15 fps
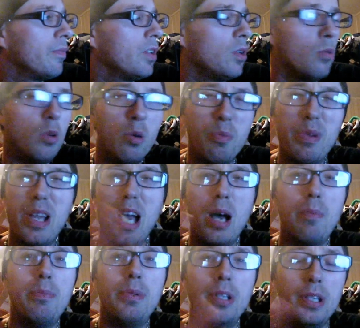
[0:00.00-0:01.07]
won't be
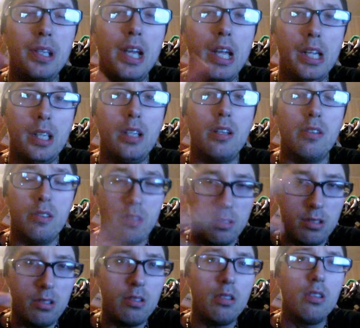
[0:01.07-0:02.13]
up today because
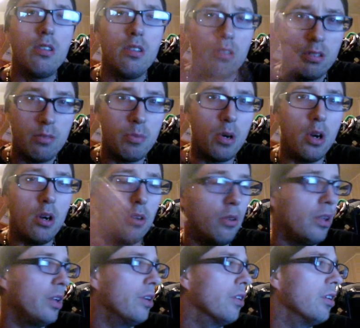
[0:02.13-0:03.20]
tomorrow
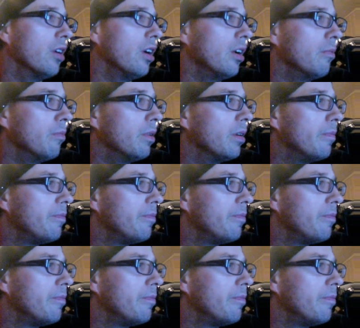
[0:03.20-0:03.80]
later on. But.